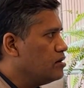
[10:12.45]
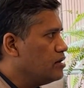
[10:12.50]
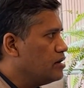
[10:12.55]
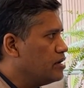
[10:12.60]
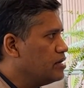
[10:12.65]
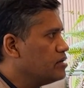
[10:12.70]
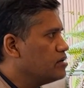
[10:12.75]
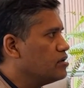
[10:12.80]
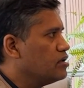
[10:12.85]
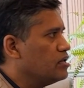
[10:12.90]

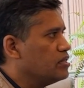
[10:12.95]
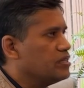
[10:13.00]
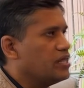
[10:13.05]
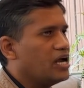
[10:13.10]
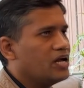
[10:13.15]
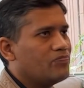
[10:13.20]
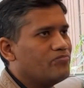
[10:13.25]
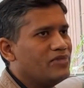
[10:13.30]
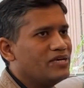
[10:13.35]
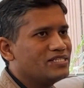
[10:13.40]
right? And
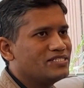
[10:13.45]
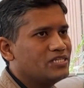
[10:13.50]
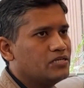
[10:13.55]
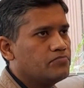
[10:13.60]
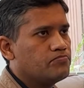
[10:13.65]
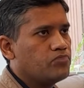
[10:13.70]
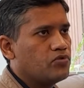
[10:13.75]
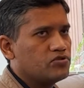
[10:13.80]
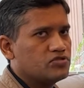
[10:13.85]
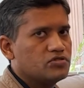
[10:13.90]
that makes
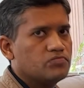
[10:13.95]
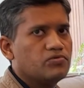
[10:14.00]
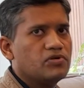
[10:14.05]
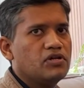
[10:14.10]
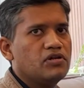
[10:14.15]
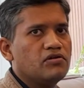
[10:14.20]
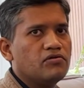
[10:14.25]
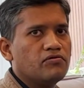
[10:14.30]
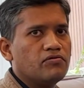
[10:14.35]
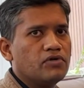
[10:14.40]
it possible
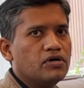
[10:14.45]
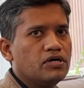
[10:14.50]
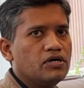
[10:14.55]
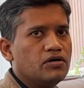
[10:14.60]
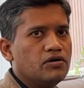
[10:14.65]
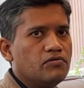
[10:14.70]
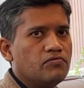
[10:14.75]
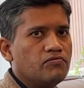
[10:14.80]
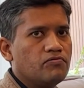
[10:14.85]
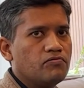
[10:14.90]

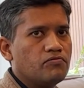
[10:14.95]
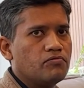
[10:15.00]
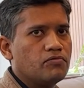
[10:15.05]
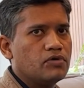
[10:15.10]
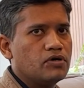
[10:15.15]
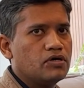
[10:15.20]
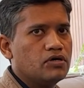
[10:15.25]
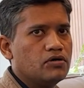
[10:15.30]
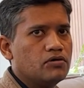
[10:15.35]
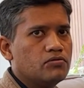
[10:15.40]
to
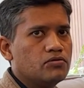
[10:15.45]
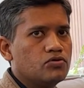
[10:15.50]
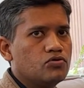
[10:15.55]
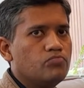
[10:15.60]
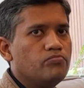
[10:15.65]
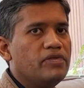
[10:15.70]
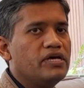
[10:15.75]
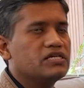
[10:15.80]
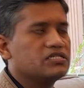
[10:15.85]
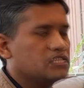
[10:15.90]

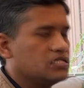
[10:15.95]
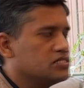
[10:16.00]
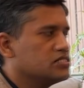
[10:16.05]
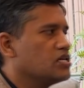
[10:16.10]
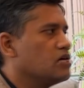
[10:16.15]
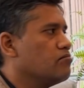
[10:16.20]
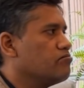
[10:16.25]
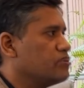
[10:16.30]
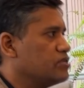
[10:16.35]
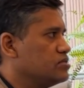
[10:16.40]
make such
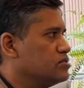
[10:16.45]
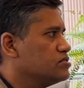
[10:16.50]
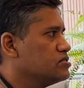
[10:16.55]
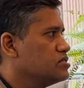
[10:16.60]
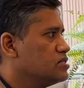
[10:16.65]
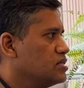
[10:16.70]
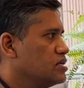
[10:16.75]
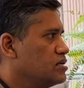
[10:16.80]
campaigns.